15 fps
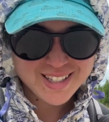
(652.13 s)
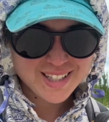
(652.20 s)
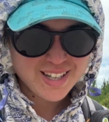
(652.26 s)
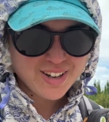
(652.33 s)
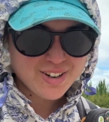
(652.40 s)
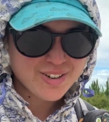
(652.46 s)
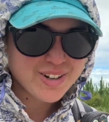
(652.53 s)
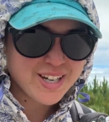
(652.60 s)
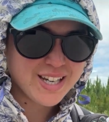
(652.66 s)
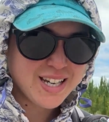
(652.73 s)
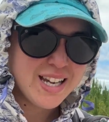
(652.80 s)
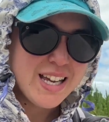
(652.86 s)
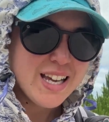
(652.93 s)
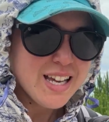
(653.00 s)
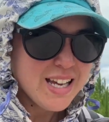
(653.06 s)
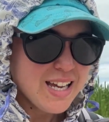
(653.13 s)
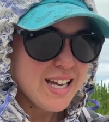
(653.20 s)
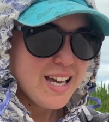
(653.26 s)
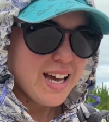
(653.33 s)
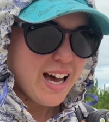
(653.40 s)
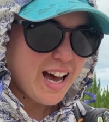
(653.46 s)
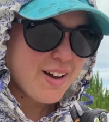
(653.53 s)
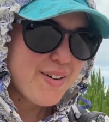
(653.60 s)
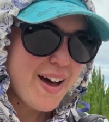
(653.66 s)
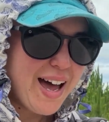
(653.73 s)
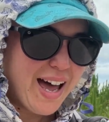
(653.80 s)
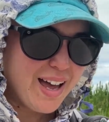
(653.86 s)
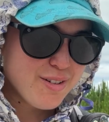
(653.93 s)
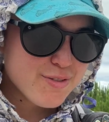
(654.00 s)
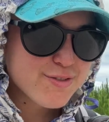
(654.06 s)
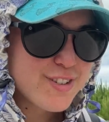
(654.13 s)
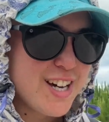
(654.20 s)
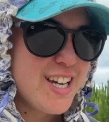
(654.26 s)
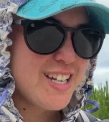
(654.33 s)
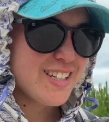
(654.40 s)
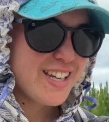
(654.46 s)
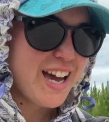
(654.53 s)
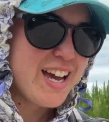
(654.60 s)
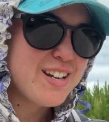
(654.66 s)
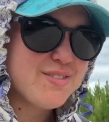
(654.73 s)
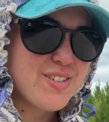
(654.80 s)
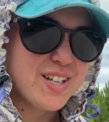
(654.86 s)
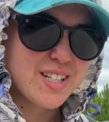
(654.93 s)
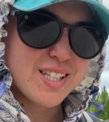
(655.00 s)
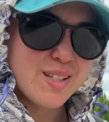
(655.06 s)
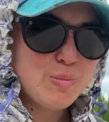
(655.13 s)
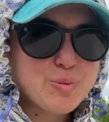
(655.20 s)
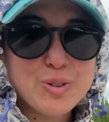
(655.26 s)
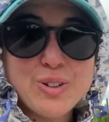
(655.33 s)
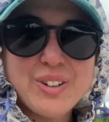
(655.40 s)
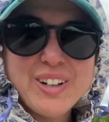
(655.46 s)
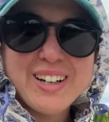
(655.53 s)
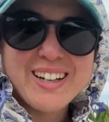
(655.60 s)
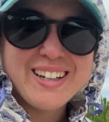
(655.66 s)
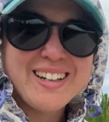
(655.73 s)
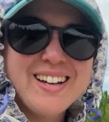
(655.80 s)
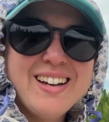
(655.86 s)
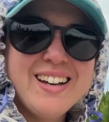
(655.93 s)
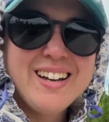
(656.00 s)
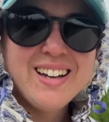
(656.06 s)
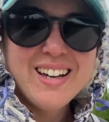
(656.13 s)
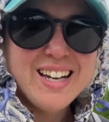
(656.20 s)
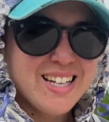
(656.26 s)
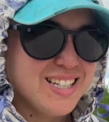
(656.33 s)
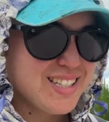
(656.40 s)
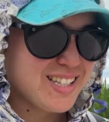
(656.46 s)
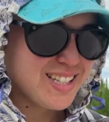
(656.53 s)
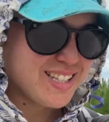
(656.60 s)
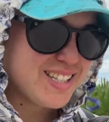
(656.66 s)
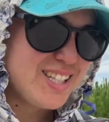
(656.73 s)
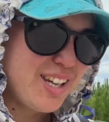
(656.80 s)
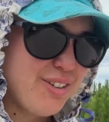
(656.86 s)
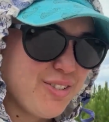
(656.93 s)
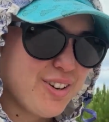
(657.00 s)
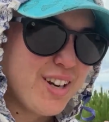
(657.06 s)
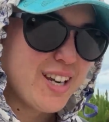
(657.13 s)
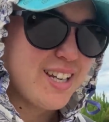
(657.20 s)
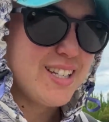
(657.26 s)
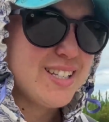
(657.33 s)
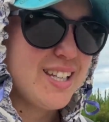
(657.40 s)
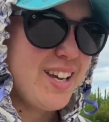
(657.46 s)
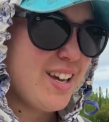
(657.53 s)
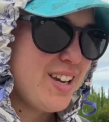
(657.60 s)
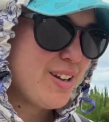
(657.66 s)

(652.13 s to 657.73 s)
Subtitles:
So I've had fun kind of exploring just a different